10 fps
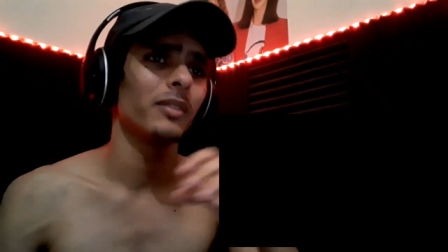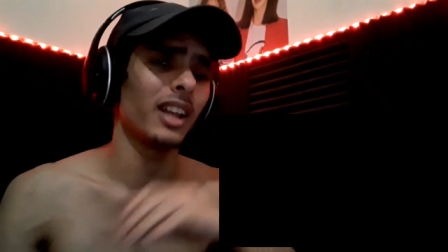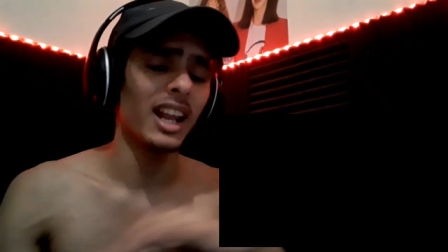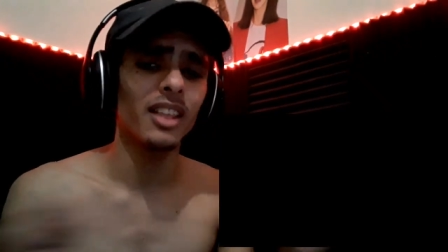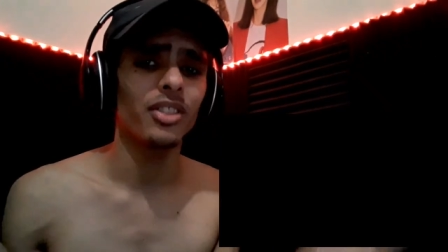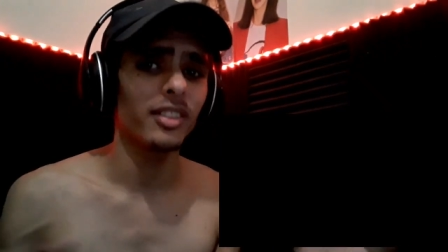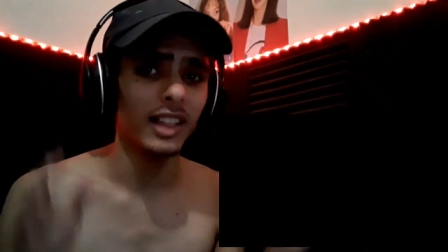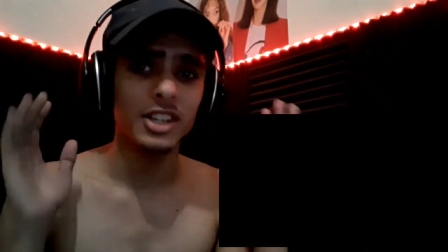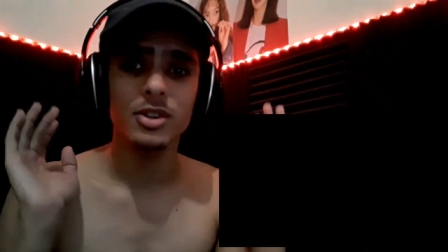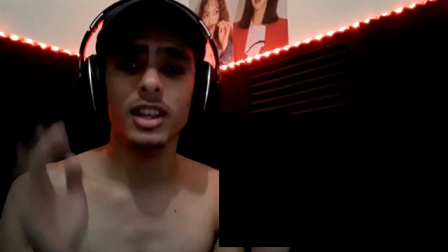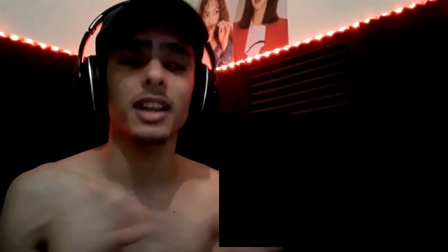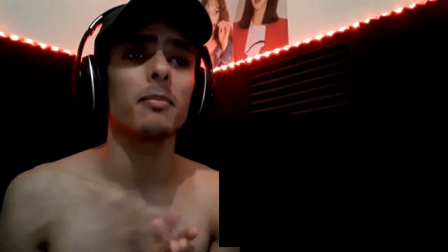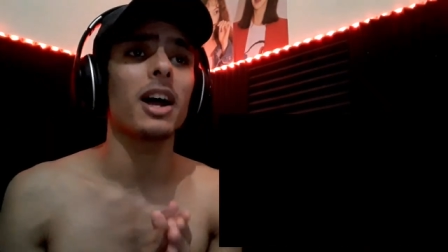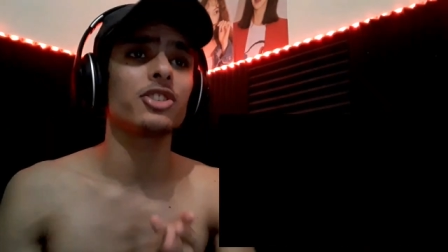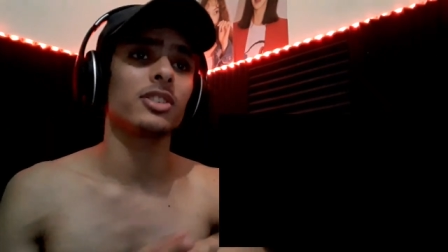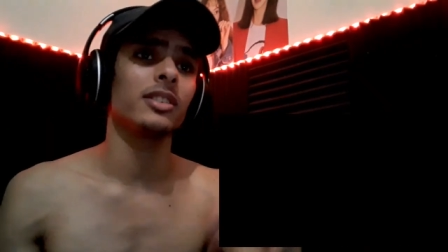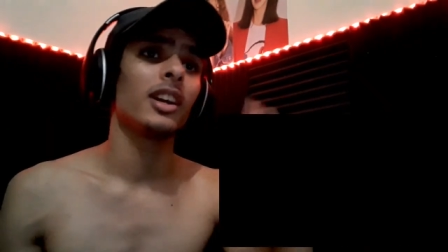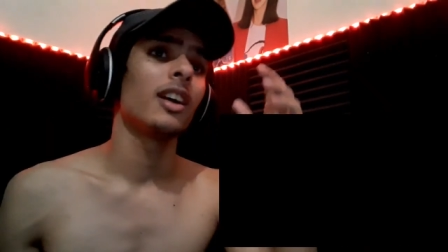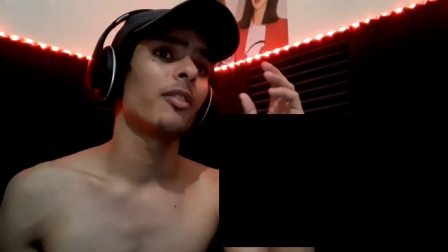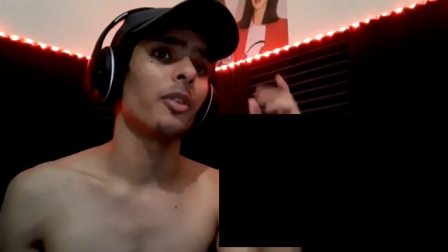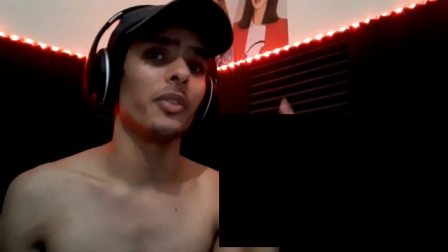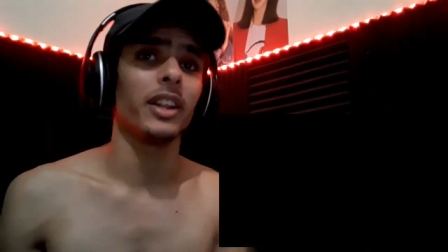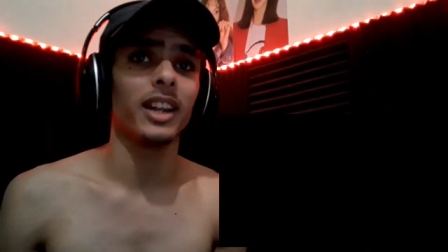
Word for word: anything that you can imagine from the